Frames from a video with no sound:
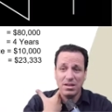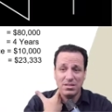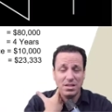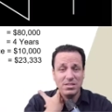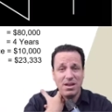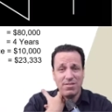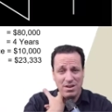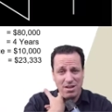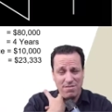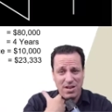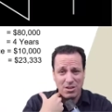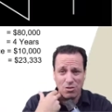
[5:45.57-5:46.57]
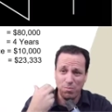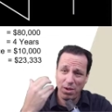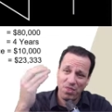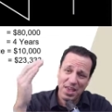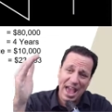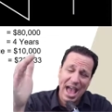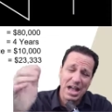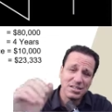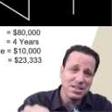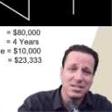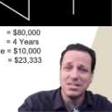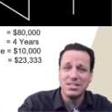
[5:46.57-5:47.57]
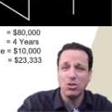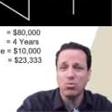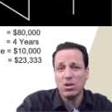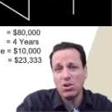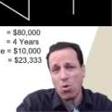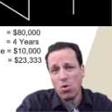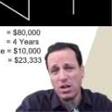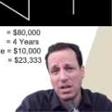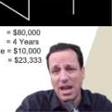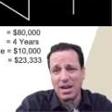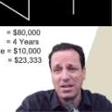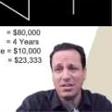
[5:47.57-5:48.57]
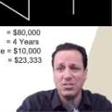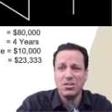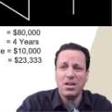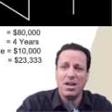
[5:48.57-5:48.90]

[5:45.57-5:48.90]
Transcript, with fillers: it does have a net value, but the asset's still recorded at his